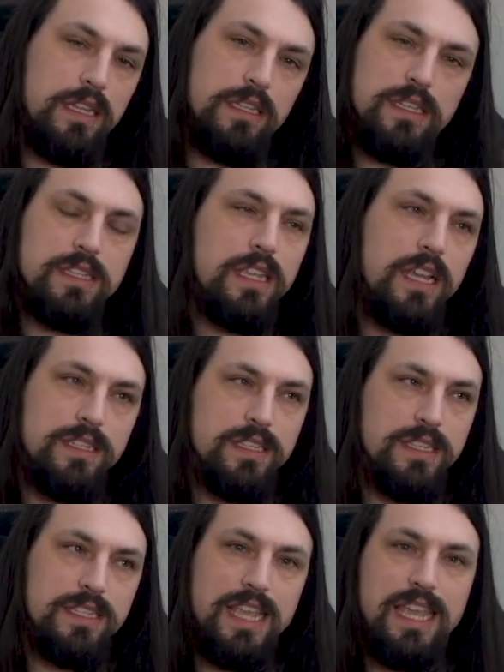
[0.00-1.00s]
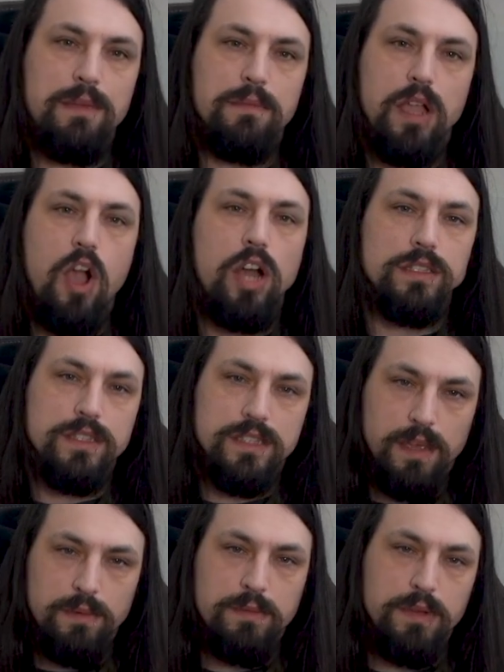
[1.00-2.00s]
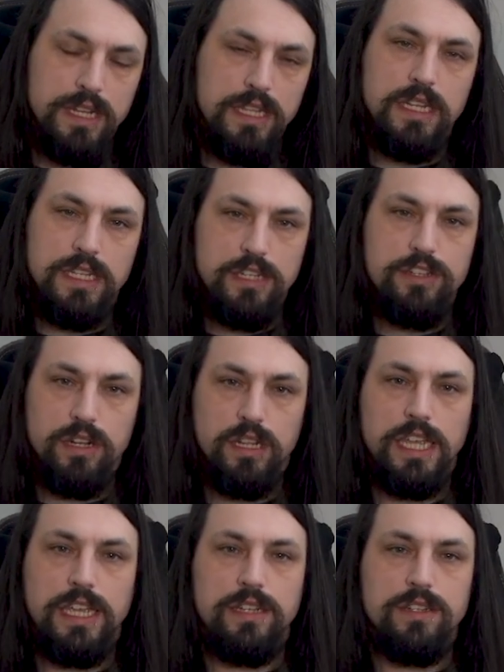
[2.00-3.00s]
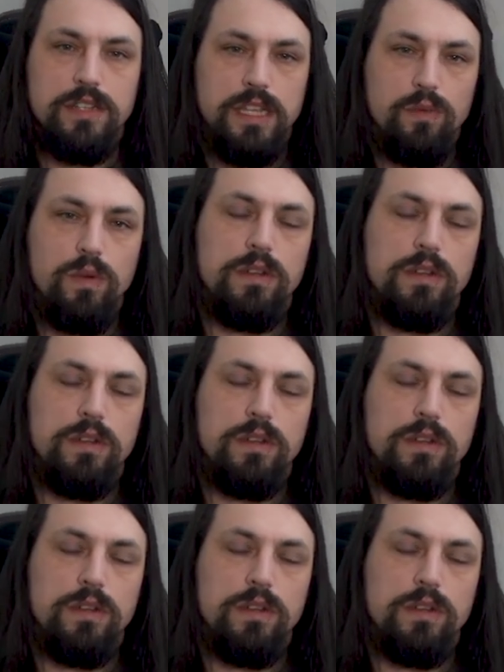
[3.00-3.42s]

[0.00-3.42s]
discuss the same concept but in a digital age. Like, what